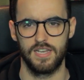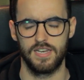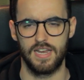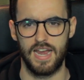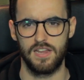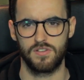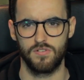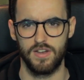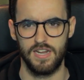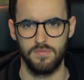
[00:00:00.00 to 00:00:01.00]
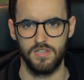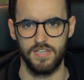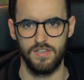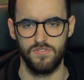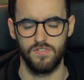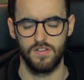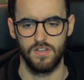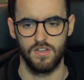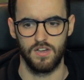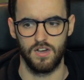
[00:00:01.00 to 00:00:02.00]
8th grade, I believe.
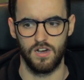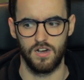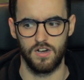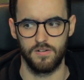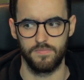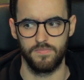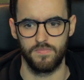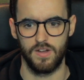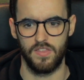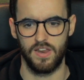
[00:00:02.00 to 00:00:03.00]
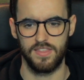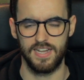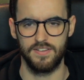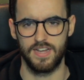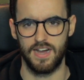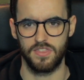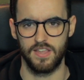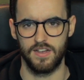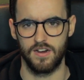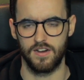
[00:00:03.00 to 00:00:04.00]
And then I think I got
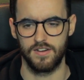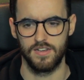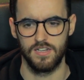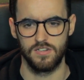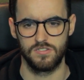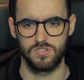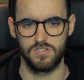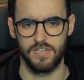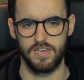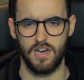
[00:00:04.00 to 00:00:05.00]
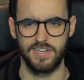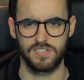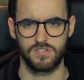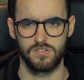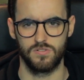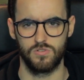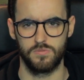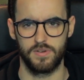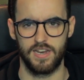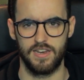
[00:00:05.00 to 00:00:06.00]
there in high
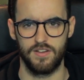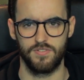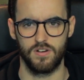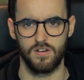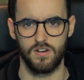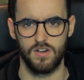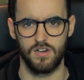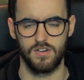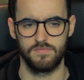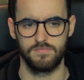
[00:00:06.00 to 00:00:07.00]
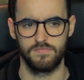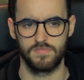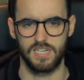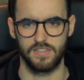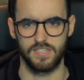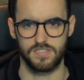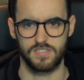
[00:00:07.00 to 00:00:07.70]
school, but I never got the